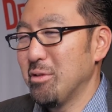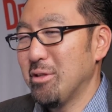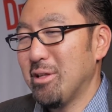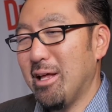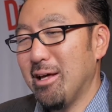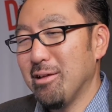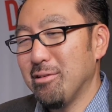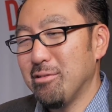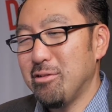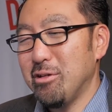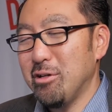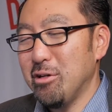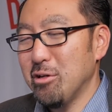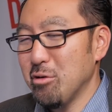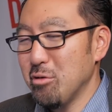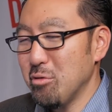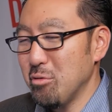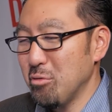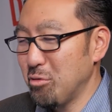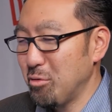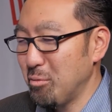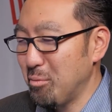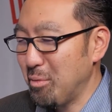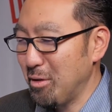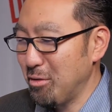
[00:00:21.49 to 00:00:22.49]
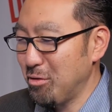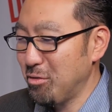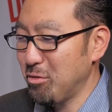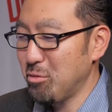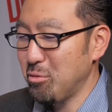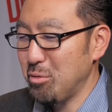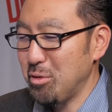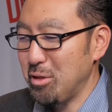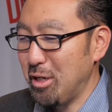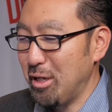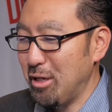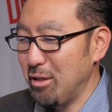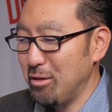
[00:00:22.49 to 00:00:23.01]
Summits. Last year it was the best
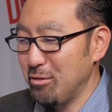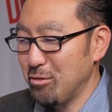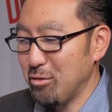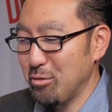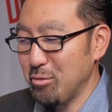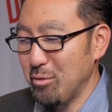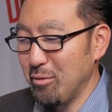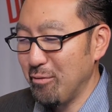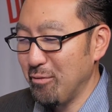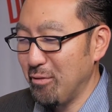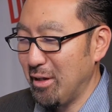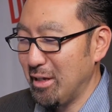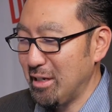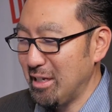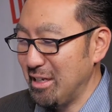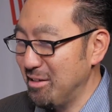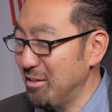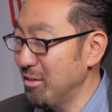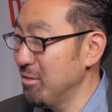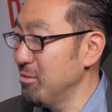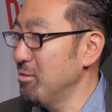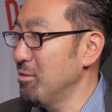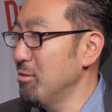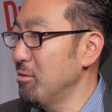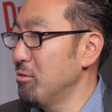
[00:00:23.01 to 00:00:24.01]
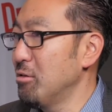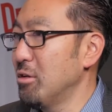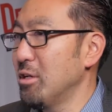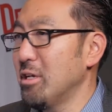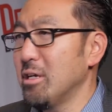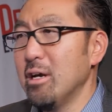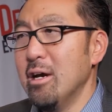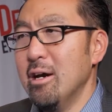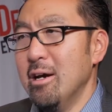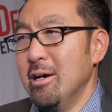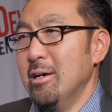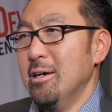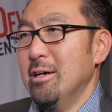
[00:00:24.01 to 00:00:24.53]
3 days in terms of intense
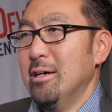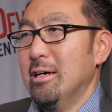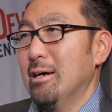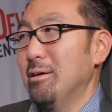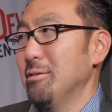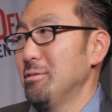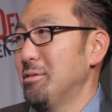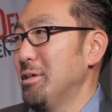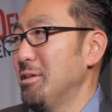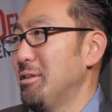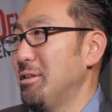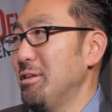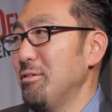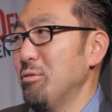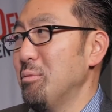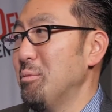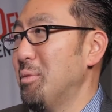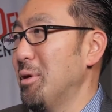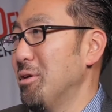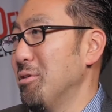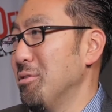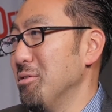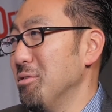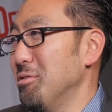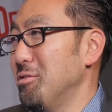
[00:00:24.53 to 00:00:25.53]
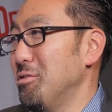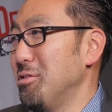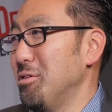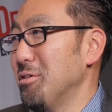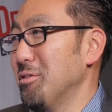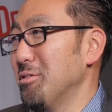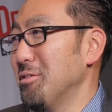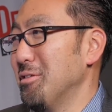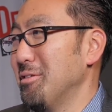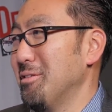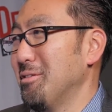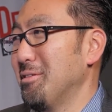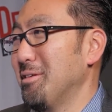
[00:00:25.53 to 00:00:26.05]
learning. I would say it's even better this
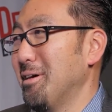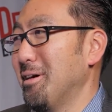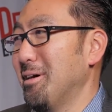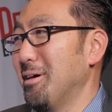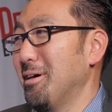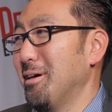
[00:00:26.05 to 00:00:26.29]
year. It's,